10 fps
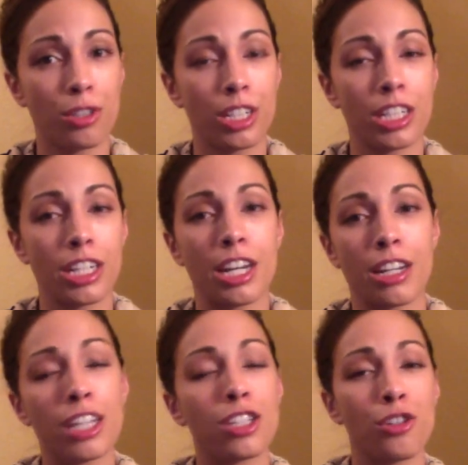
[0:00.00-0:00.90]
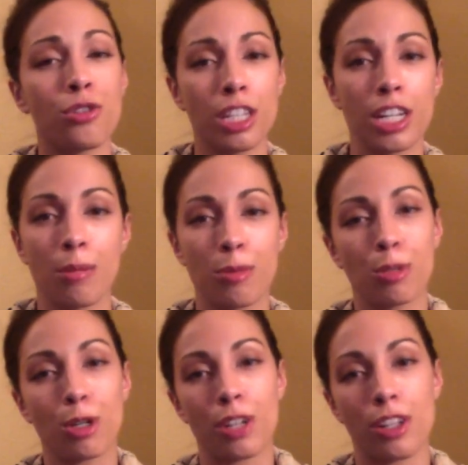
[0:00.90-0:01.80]
the name and
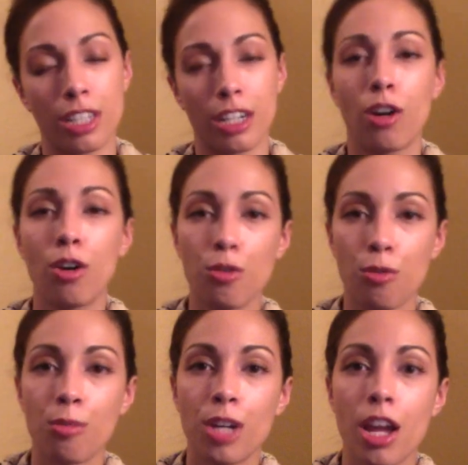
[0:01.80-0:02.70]
pronouns at home